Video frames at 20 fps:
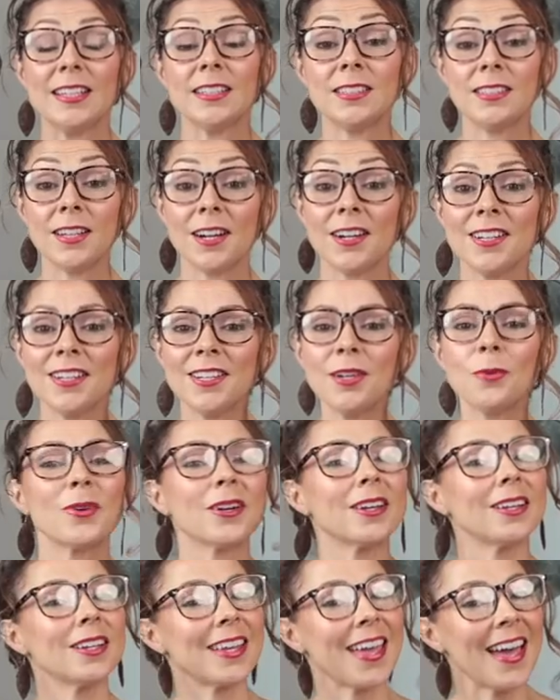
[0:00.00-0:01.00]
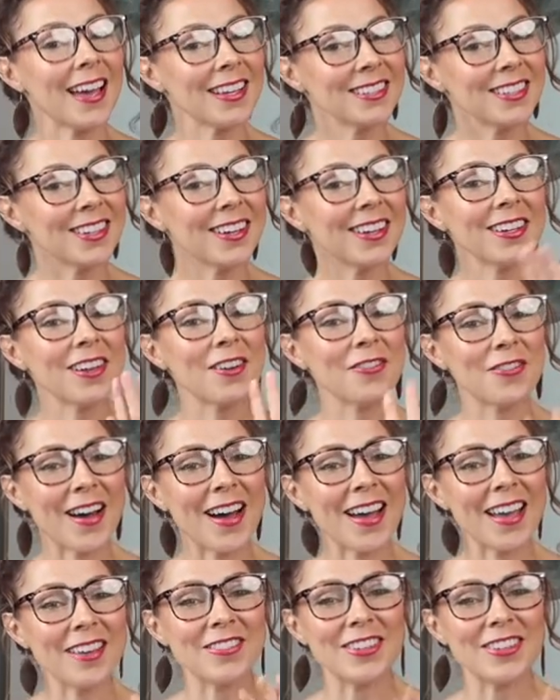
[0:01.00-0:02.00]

get started, we're gonna cast on five